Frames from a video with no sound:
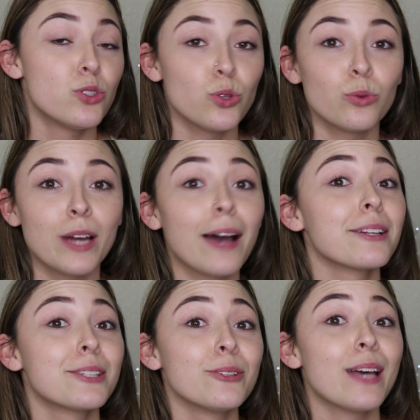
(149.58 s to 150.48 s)
do
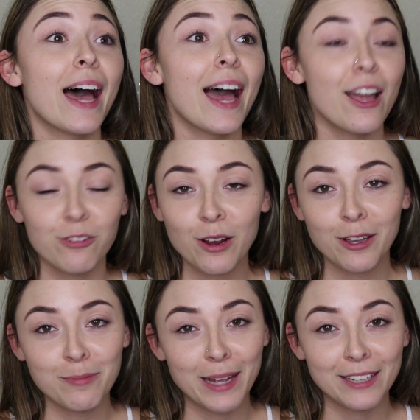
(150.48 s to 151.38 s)
not do that. I
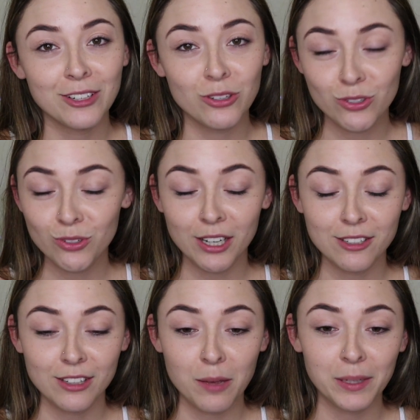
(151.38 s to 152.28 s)
recommend you do
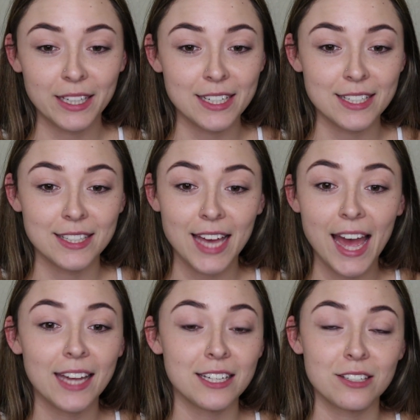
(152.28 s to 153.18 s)
not do that because
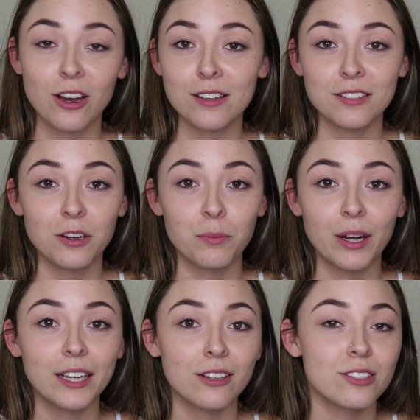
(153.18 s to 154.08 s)
that is causing your
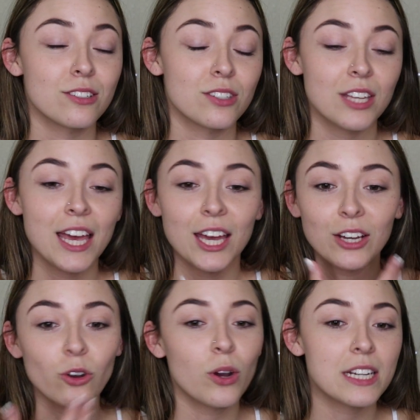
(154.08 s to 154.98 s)
breakouts, just
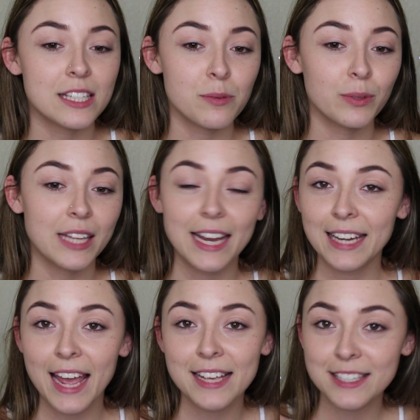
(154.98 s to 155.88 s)
going to sleep with
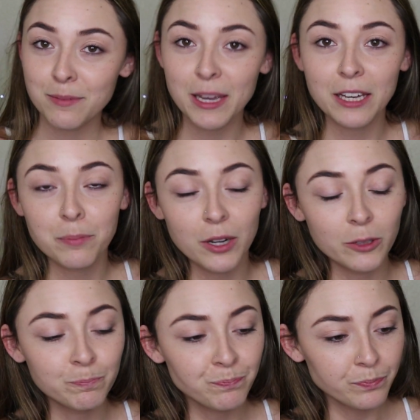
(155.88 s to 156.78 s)
that nasty makeup
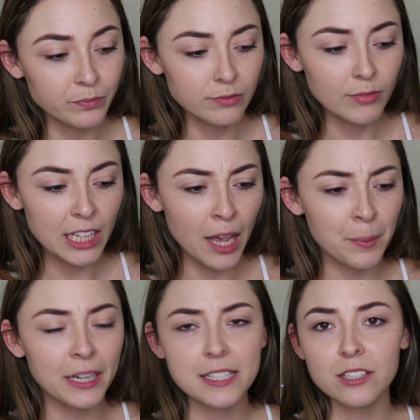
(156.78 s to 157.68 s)
on.
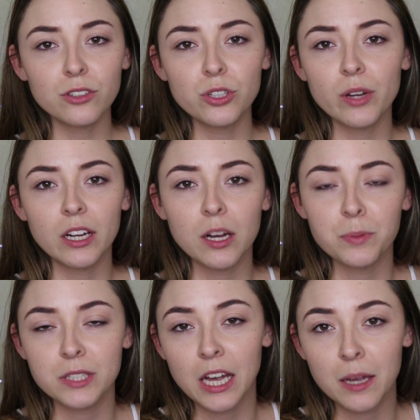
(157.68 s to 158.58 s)
I mean, I still do it a
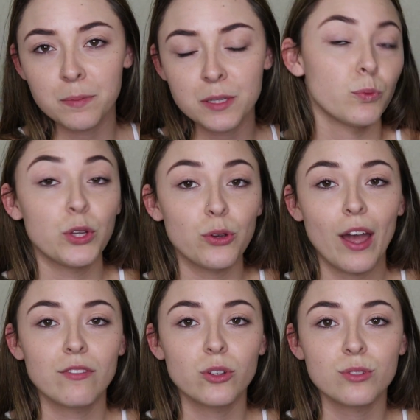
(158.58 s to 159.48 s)
couple times when you
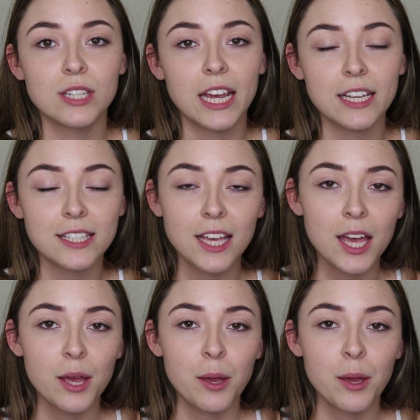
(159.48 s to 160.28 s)
have those days,